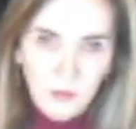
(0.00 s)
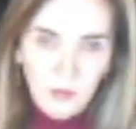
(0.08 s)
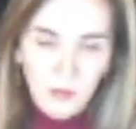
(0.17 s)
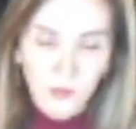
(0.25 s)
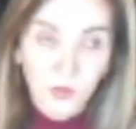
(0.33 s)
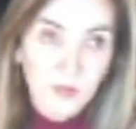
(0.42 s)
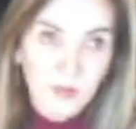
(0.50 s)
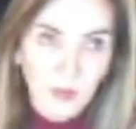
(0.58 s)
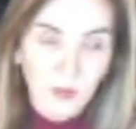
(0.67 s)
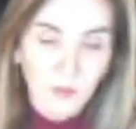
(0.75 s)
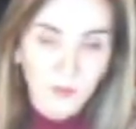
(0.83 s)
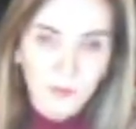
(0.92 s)
I shouldn't say
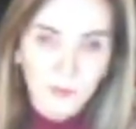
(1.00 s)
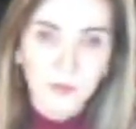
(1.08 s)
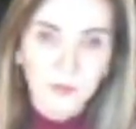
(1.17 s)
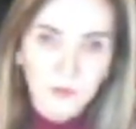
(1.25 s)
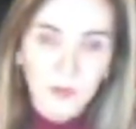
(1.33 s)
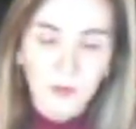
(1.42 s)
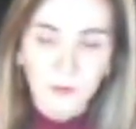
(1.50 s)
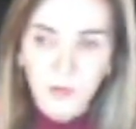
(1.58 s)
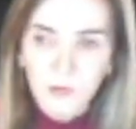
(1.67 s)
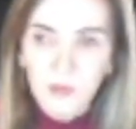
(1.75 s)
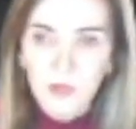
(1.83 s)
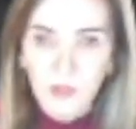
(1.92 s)
always, but, you know,
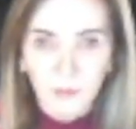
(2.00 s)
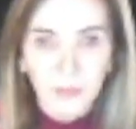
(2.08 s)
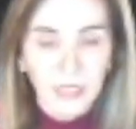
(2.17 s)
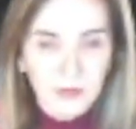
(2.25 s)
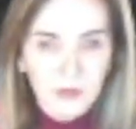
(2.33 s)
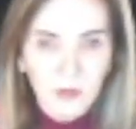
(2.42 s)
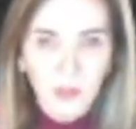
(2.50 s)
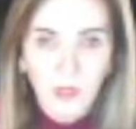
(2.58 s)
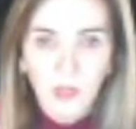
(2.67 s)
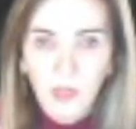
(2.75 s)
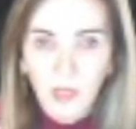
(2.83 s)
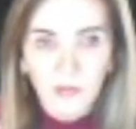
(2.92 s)
most of the time, yes.
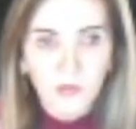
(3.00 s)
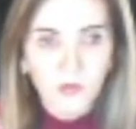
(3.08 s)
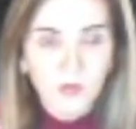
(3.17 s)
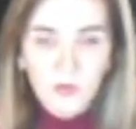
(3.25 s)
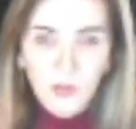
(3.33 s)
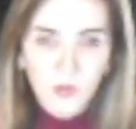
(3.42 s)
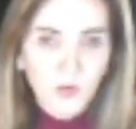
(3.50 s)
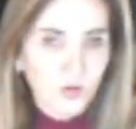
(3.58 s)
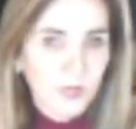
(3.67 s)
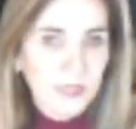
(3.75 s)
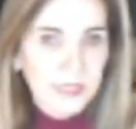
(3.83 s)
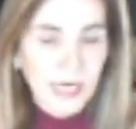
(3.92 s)
And then just go
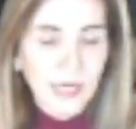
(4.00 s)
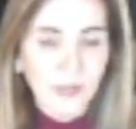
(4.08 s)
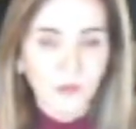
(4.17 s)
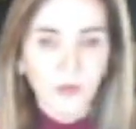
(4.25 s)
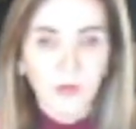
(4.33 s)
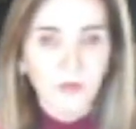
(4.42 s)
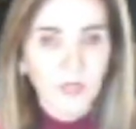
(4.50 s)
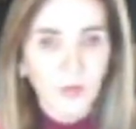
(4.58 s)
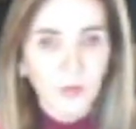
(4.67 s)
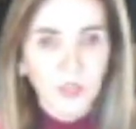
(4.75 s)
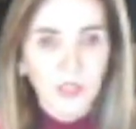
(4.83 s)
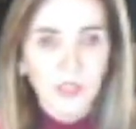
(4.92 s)
straight down. Rather than
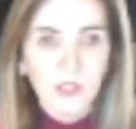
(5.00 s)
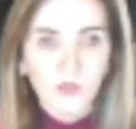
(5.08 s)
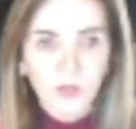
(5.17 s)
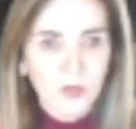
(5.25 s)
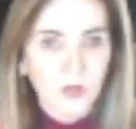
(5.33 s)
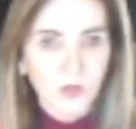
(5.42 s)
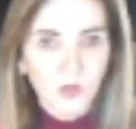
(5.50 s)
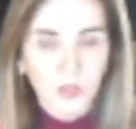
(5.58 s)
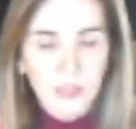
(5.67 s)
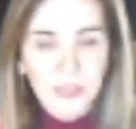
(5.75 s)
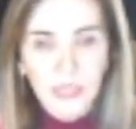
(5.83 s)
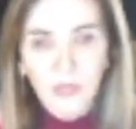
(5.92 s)
going in, just go
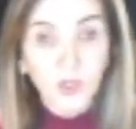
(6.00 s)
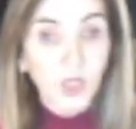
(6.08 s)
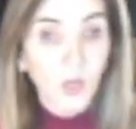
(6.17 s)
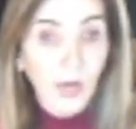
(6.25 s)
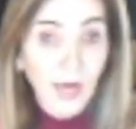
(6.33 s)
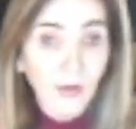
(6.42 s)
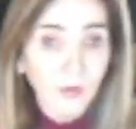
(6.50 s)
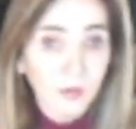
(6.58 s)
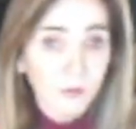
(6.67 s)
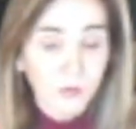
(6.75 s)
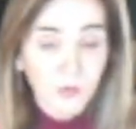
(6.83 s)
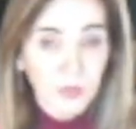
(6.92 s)
straight down or go out
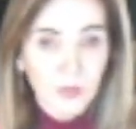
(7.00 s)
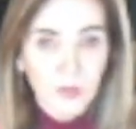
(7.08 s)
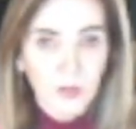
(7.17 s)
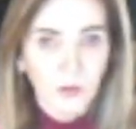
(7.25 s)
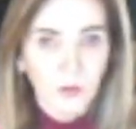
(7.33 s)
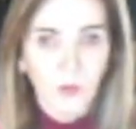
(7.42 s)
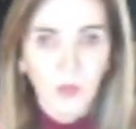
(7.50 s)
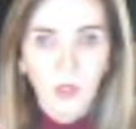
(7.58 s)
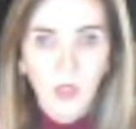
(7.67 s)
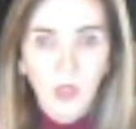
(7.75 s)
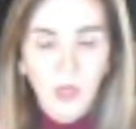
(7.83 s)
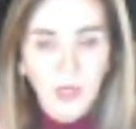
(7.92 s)
if you need to.
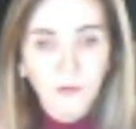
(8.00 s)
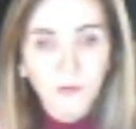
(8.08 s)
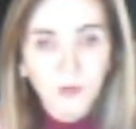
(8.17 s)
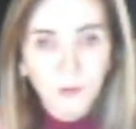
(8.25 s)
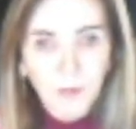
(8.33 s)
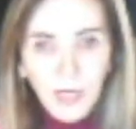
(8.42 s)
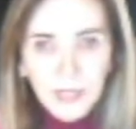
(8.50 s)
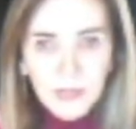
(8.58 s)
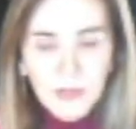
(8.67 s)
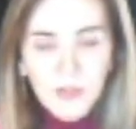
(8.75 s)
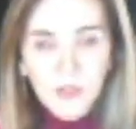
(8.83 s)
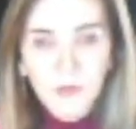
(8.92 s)
If your body
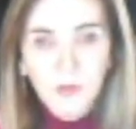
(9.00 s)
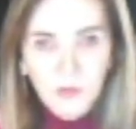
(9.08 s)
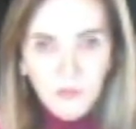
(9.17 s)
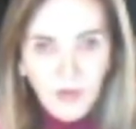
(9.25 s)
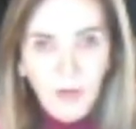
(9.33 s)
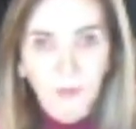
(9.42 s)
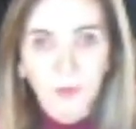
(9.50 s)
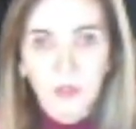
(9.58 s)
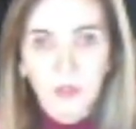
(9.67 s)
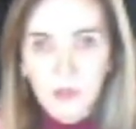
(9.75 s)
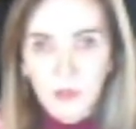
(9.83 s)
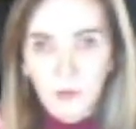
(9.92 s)
can do it, the fabric
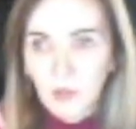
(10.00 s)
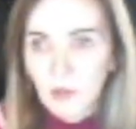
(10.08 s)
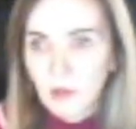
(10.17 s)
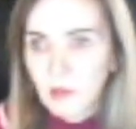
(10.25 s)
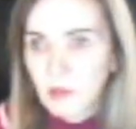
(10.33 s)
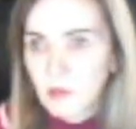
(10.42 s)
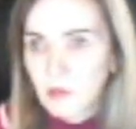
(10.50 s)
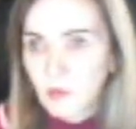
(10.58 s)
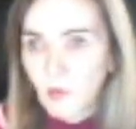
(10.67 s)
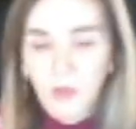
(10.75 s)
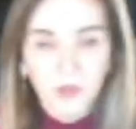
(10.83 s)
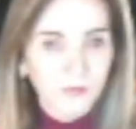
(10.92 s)
can do it. So
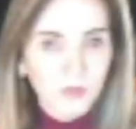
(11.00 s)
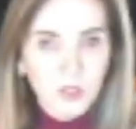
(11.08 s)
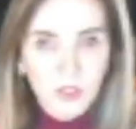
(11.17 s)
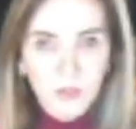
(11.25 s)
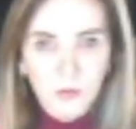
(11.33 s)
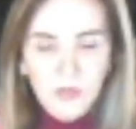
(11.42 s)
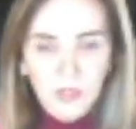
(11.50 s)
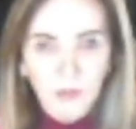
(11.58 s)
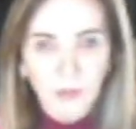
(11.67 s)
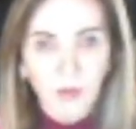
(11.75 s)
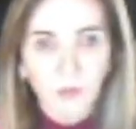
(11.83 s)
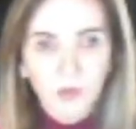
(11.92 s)
all you have to do is think
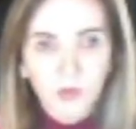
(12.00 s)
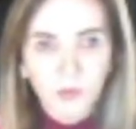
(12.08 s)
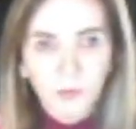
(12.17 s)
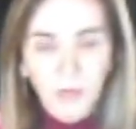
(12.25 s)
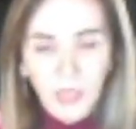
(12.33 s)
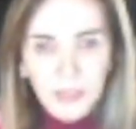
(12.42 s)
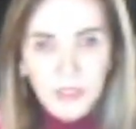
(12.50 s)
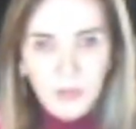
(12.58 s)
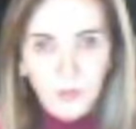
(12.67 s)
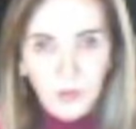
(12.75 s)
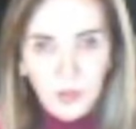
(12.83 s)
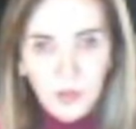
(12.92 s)
about what's your body
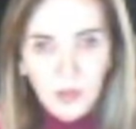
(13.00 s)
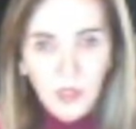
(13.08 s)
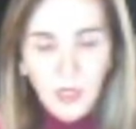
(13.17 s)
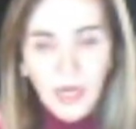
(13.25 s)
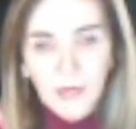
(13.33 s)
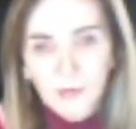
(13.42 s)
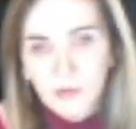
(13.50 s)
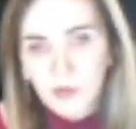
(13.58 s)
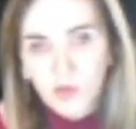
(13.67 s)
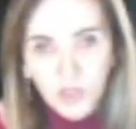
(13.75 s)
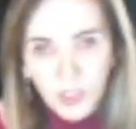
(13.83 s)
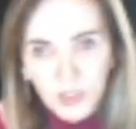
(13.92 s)
doing, how is it
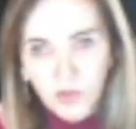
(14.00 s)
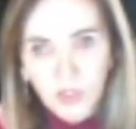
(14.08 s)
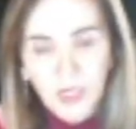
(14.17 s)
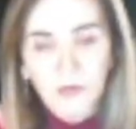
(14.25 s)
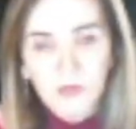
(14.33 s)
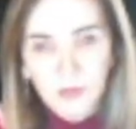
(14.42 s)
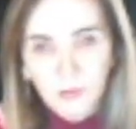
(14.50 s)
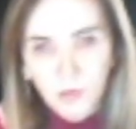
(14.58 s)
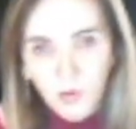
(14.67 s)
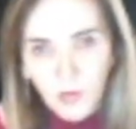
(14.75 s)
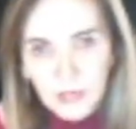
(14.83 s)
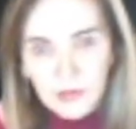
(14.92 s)
changing, how is it
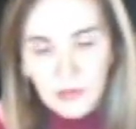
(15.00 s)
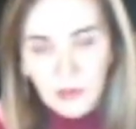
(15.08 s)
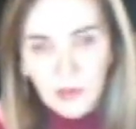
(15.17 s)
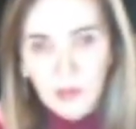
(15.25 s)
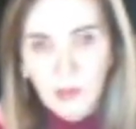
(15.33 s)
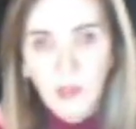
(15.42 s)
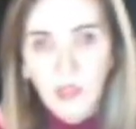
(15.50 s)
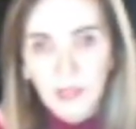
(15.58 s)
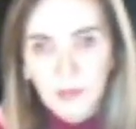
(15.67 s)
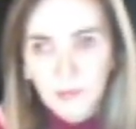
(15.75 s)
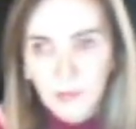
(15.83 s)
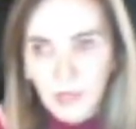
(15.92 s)
progressing,
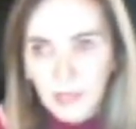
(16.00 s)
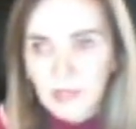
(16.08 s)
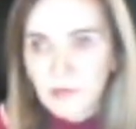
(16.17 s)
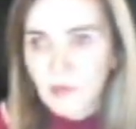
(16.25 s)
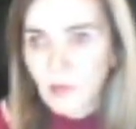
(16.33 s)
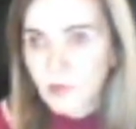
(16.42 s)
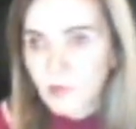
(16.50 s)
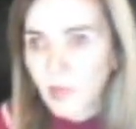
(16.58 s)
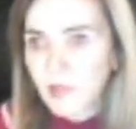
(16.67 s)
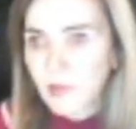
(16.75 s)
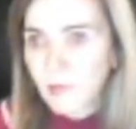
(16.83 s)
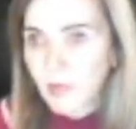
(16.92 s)
and the body is always
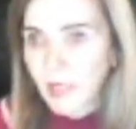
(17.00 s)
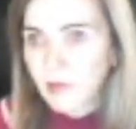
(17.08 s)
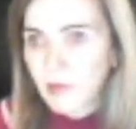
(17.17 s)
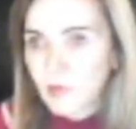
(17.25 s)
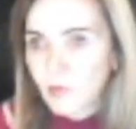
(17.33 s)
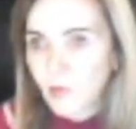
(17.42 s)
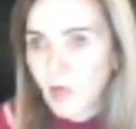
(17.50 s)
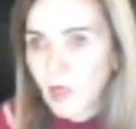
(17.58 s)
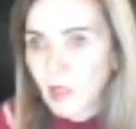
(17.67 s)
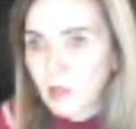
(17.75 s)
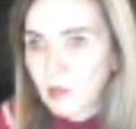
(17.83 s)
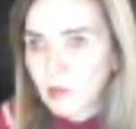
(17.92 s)
right, the pattern is
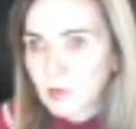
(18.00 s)
wrong.